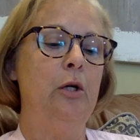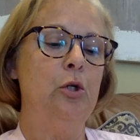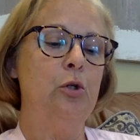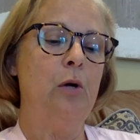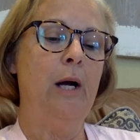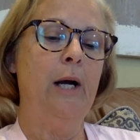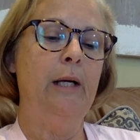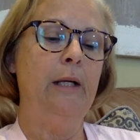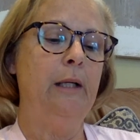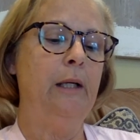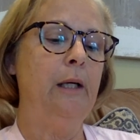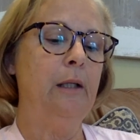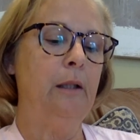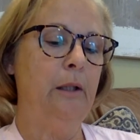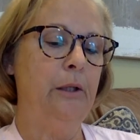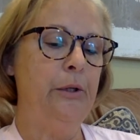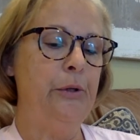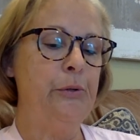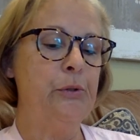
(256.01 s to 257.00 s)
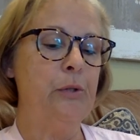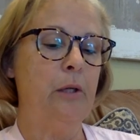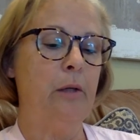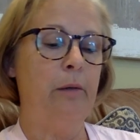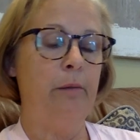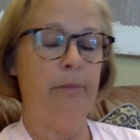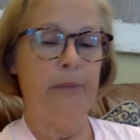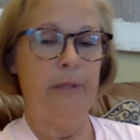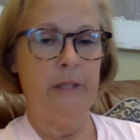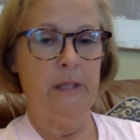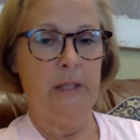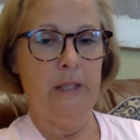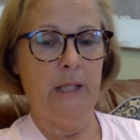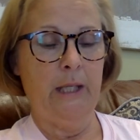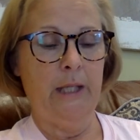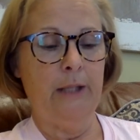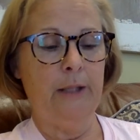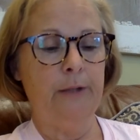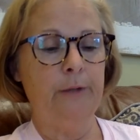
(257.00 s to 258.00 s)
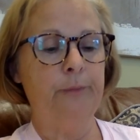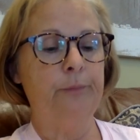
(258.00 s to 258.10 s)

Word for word: trying to get loose, but stuck.